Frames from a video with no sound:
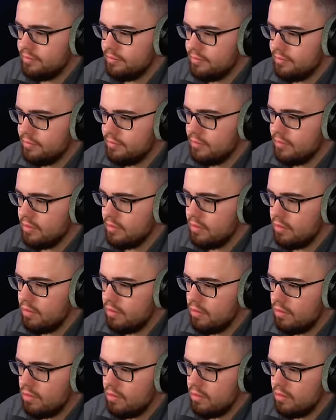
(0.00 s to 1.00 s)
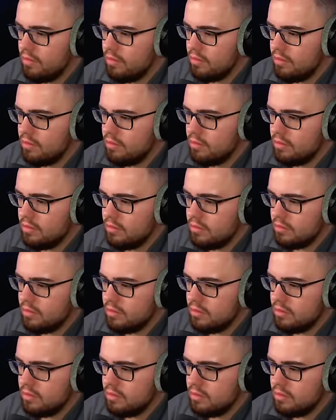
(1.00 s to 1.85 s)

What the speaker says: Nothing is said.